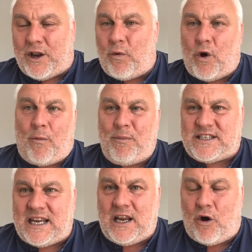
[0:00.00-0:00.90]
I don't know what my
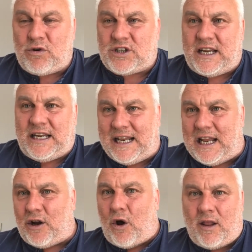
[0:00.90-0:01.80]
CEO's
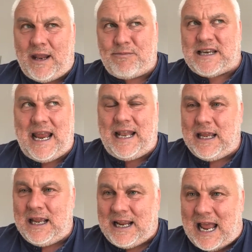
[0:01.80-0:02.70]
thinking. And I'm saying,
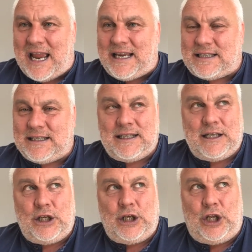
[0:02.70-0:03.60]
guys,
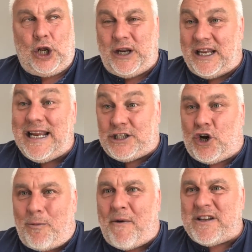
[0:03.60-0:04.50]
you need
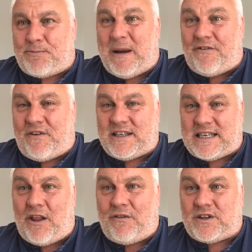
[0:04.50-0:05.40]
to come out and speak for
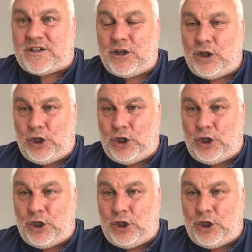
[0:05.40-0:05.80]
yourselves.